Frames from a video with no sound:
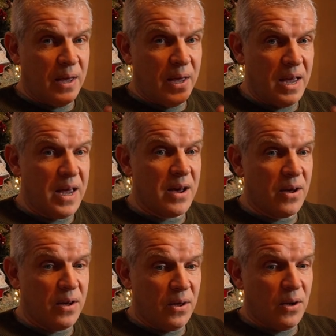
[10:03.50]

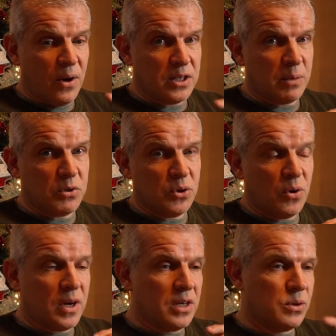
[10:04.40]
here as I'm
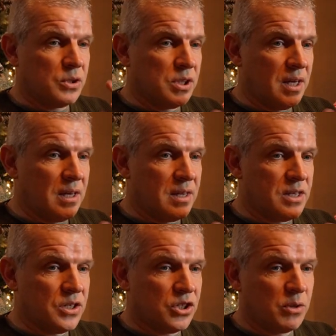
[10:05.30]
talking. You'll see
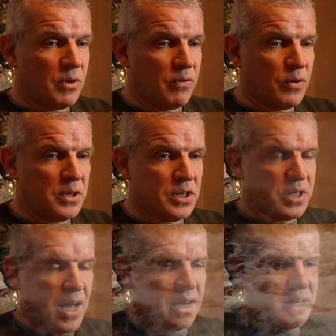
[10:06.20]
this is some of the footage that I